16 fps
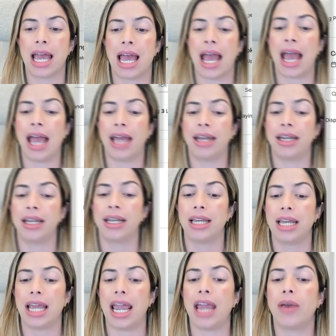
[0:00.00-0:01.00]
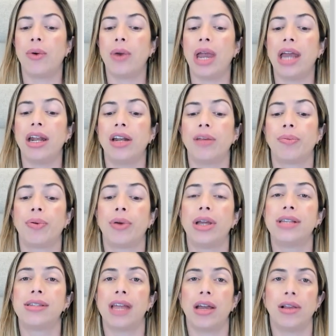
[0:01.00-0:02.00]
and it created a
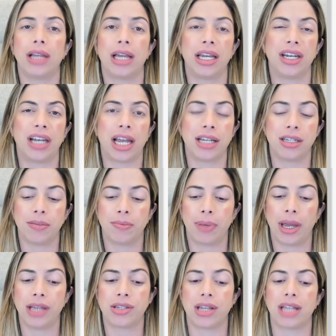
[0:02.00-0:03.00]
pre-sale landing page.